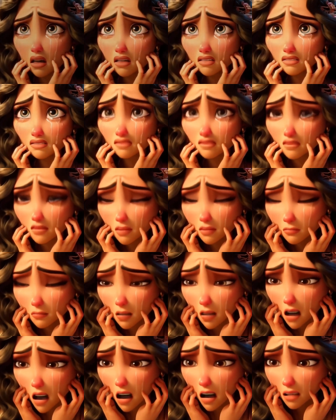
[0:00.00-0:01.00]
Samson's
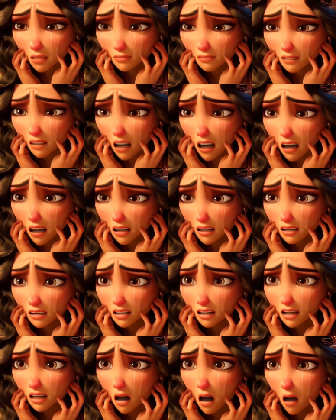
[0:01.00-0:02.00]
wife threw
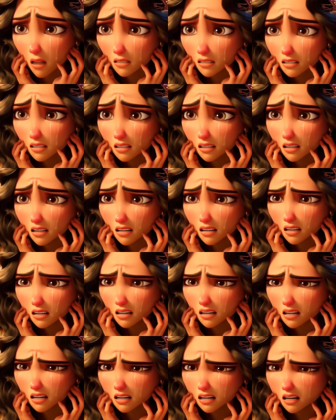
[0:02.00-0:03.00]
herself on him,
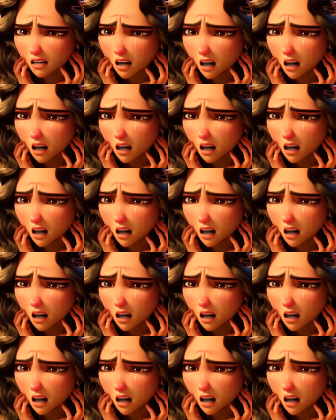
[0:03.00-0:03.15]
sobbing,